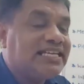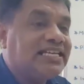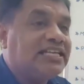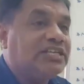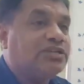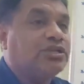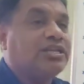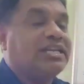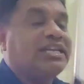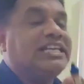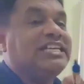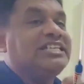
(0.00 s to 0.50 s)

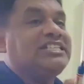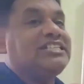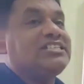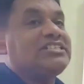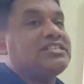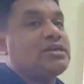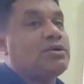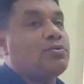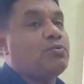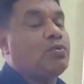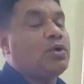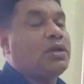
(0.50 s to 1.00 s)
It
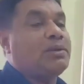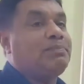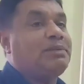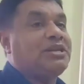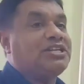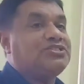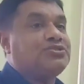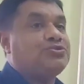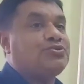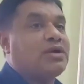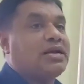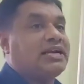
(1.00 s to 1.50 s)
reaches one
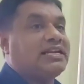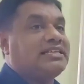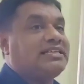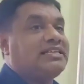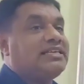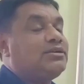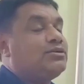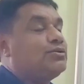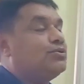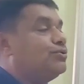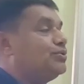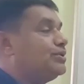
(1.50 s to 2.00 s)
place to
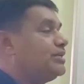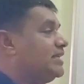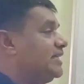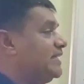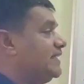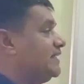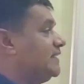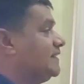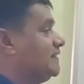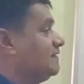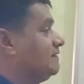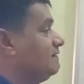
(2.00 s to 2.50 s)
another,
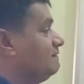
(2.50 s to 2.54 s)
noted.